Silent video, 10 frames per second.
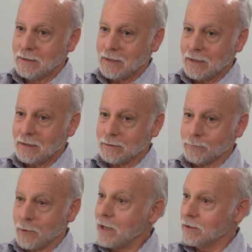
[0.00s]

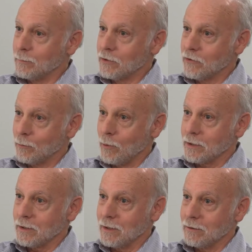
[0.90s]
random and see
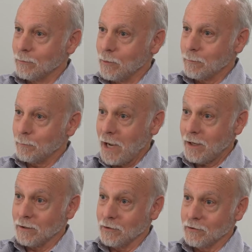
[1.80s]
what
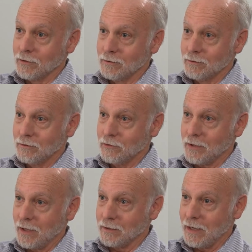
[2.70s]
patterns
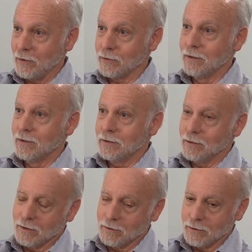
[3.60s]
stand out
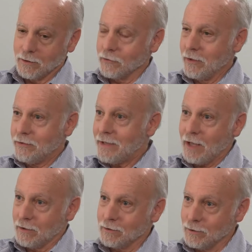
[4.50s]
that's the
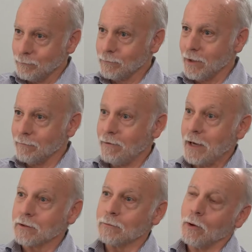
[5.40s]
net effect of